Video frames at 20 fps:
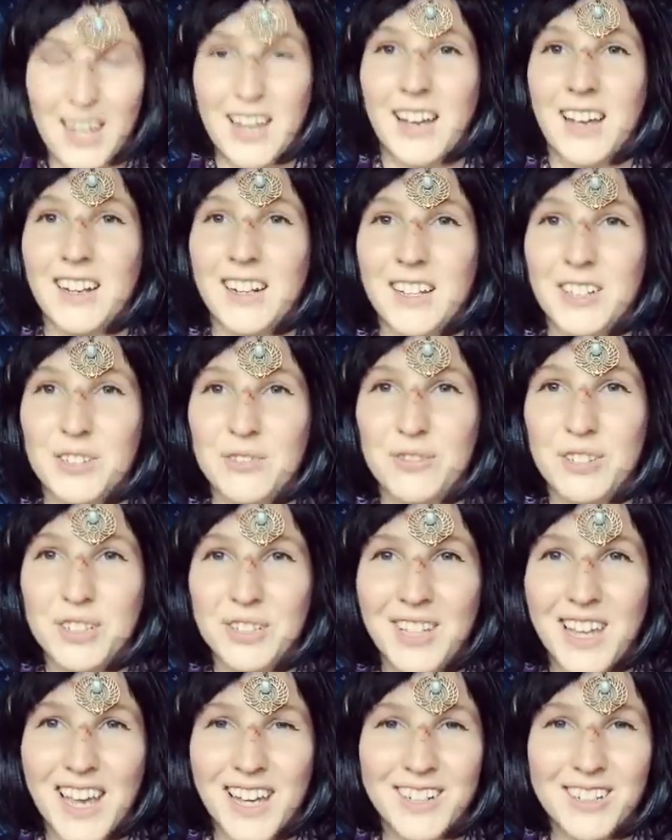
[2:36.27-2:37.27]
and let's feel
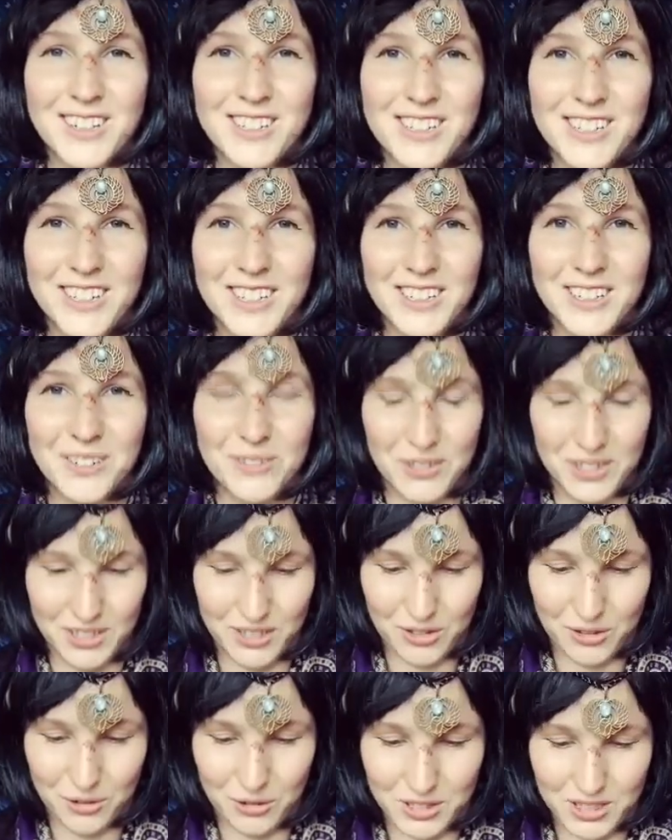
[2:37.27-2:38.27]
the energy of this
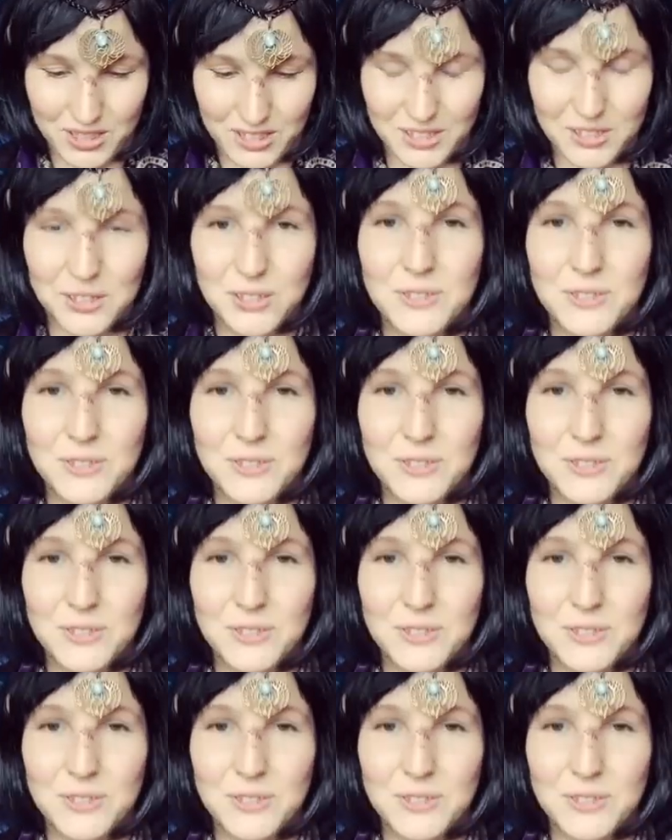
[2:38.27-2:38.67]
crystal.